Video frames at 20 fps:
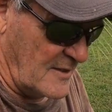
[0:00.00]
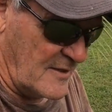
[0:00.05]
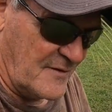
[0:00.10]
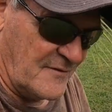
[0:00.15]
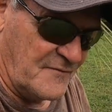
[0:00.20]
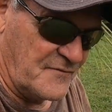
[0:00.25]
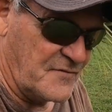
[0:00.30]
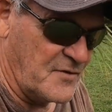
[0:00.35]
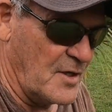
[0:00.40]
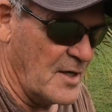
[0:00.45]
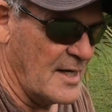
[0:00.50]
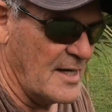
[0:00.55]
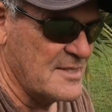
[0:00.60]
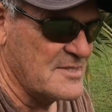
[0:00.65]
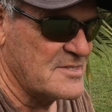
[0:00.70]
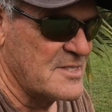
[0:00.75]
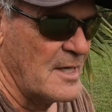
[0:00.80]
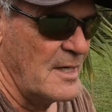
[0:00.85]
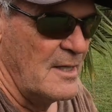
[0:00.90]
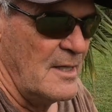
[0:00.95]
you
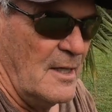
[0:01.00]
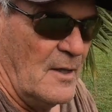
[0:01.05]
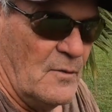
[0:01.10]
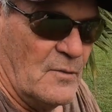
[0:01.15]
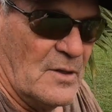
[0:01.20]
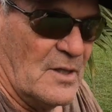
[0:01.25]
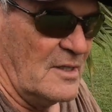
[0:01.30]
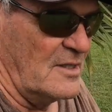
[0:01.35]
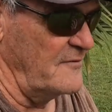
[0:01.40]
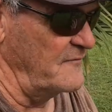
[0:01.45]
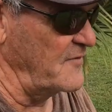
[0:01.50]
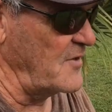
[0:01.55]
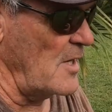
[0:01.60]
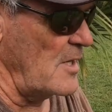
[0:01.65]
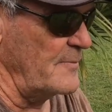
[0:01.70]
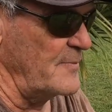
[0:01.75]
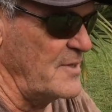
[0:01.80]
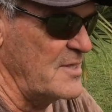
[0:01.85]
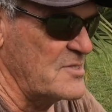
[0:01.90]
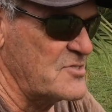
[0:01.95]
guys want to leave
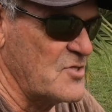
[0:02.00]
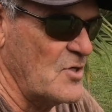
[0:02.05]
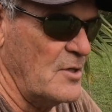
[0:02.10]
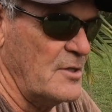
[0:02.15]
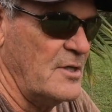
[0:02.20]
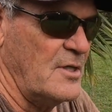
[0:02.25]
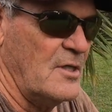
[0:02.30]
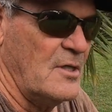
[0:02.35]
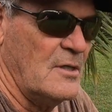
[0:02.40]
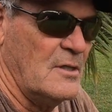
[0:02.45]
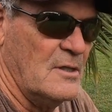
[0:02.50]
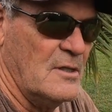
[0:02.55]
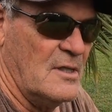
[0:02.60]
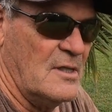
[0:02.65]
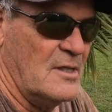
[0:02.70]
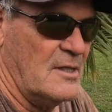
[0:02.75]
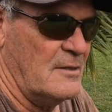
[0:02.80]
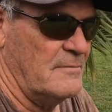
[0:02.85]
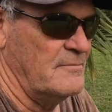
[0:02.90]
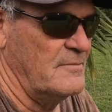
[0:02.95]
comments on there
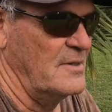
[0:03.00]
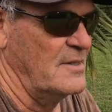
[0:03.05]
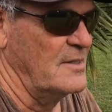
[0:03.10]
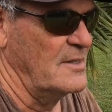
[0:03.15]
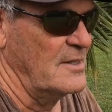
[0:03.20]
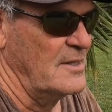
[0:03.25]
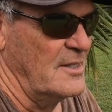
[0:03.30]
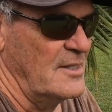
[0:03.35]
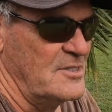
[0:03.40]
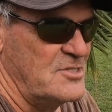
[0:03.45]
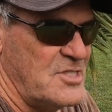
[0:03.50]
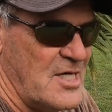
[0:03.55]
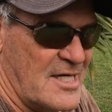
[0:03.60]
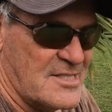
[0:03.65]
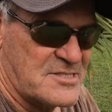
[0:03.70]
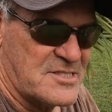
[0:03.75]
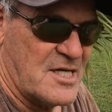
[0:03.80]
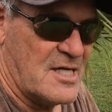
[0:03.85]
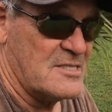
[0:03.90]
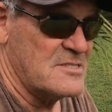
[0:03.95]

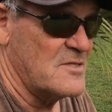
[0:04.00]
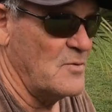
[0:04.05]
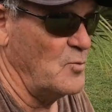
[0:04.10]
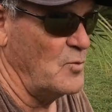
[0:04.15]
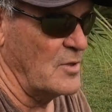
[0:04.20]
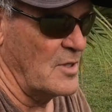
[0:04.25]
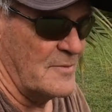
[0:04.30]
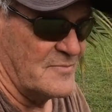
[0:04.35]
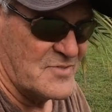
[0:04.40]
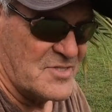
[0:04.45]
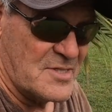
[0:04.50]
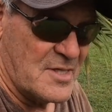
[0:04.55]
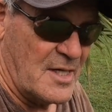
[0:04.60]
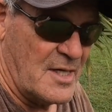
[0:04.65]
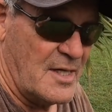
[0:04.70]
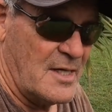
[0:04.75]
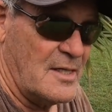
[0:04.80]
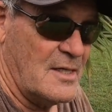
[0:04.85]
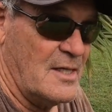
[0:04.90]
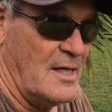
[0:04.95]
chastising what I'm
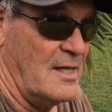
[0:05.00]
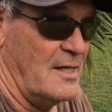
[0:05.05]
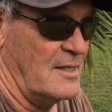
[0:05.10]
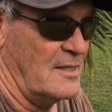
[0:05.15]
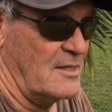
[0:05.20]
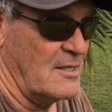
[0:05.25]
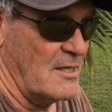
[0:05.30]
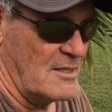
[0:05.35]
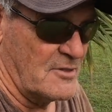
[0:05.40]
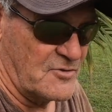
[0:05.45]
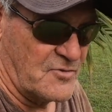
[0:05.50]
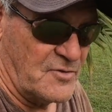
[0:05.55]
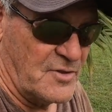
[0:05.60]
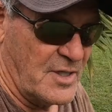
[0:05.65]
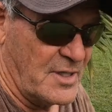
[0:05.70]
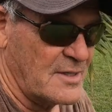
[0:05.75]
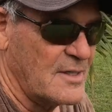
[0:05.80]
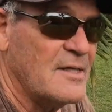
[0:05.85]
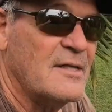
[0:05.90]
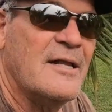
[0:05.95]
saying and
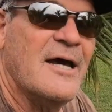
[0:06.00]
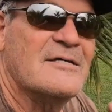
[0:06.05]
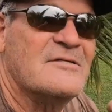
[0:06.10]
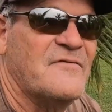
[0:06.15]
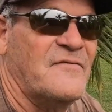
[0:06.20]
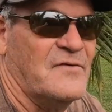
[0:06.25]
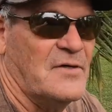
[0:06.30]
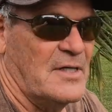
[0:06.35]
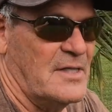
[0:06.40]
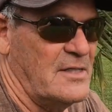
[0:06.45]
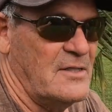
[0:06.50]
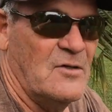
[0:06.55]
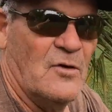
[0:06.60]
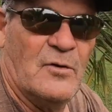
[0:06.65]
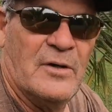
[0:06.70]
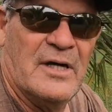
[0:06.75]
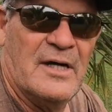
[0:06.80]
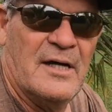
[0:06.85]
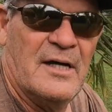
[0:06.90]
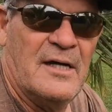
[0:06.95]
contradicting, that's fine. Go
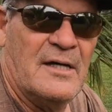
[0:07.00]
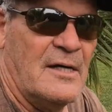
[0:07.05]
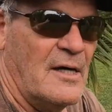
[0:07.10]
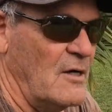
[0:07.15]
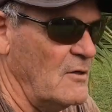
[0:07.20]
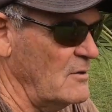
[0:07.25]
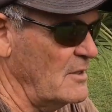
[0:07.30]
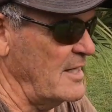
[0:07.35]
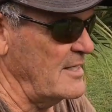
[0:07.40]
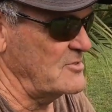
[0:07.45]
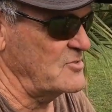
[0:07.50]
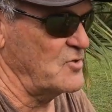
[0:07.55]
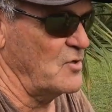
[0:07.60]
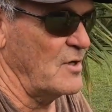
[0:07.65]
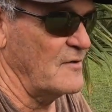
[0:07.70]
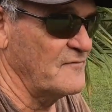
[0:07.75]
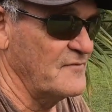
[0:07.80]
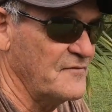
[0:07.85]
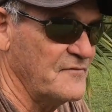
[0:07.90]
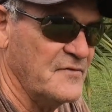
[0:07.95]
ahead. I'll answer
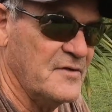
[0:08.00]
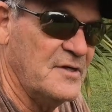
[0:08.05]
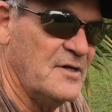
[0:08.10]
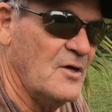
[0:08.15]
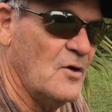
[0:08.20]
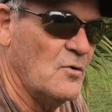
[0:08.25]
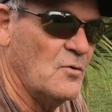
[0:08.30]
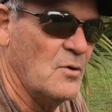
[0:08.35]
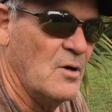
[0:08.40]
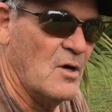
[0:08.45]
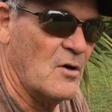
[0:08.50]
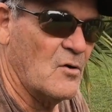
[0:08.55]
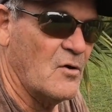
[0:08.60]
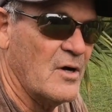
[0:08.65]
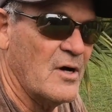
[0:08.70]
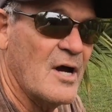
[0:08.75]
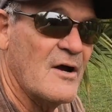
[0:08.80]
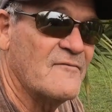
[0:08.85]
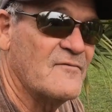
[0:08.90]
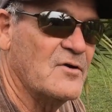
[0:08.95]
every video
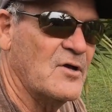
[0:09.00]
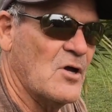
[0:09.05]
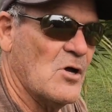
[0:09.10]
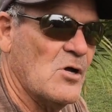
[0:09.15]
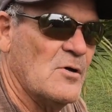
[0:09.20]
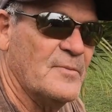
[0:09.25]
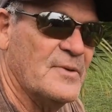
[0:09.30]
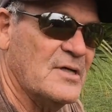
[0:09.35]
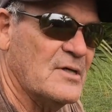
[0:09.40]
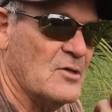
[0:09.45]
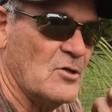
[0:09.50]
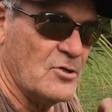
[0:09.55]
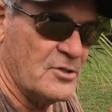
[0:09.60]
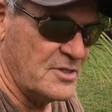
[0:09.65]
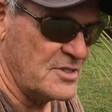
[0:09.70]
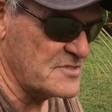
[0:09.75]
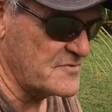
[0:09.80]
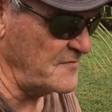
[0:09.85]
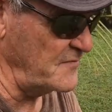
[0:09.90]
or every comment on this